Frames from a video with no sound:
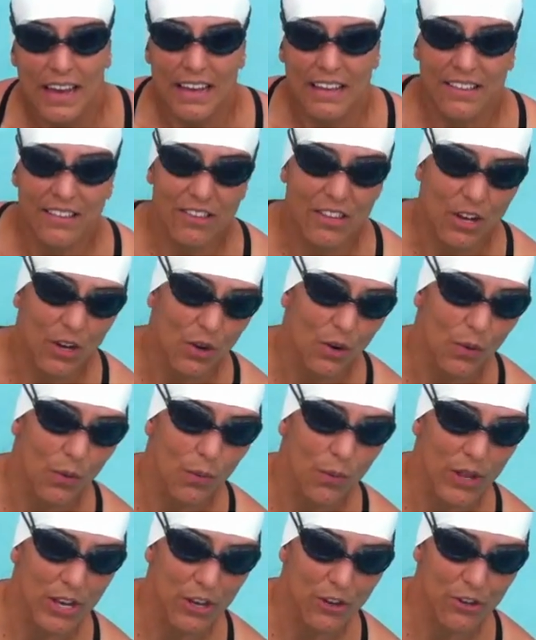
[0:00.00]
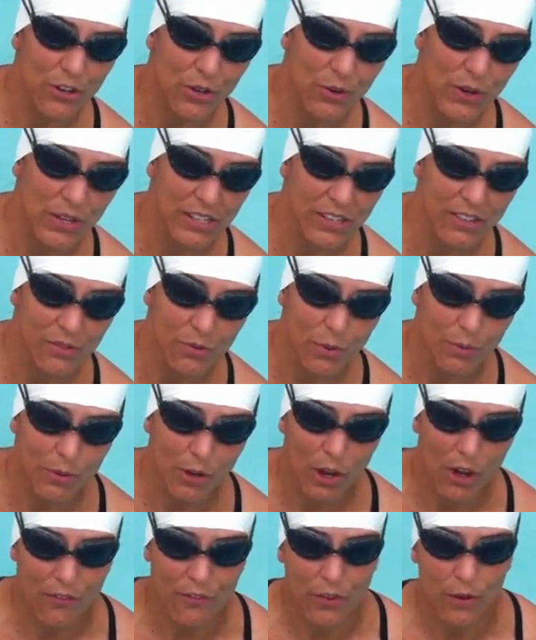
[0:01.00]
And so when you're doing the swim
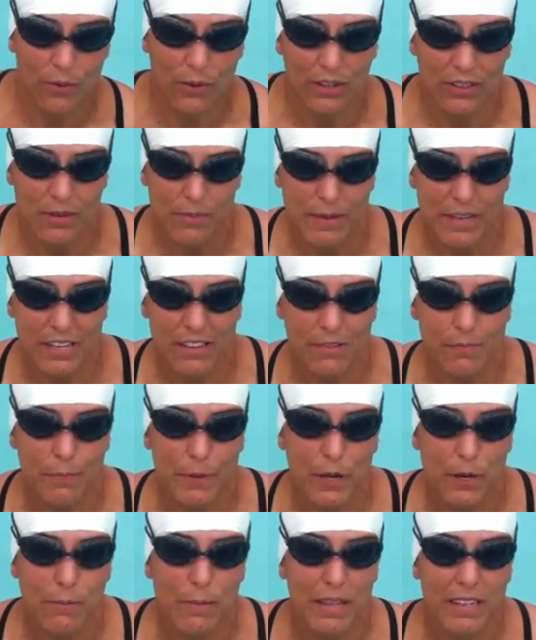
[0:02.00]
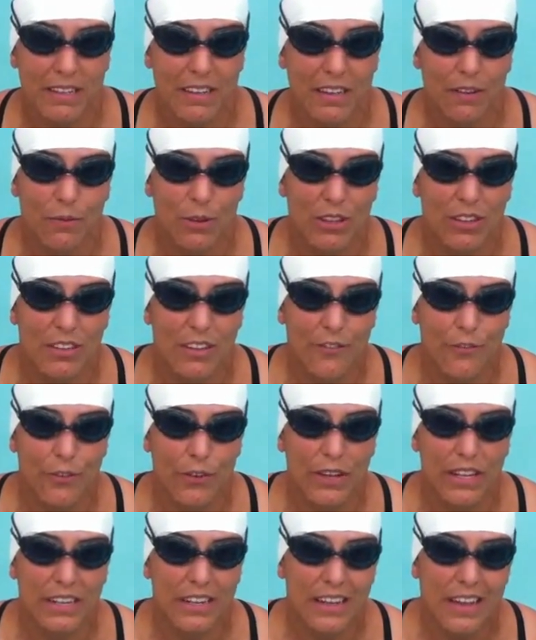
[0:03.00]
golf, you want to be experimenting with
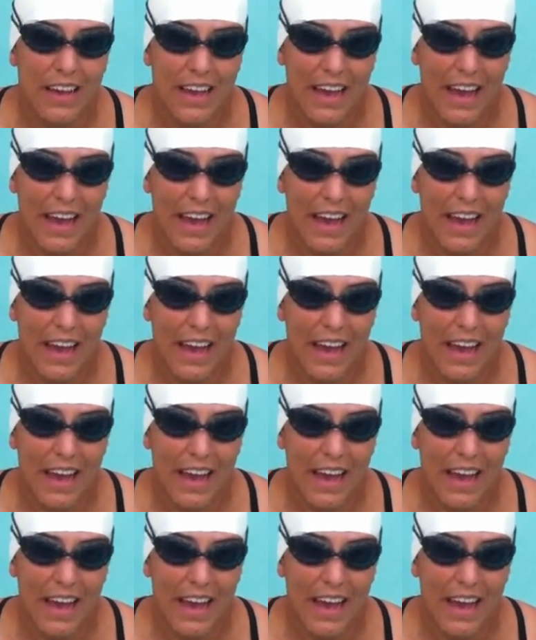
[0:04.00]
different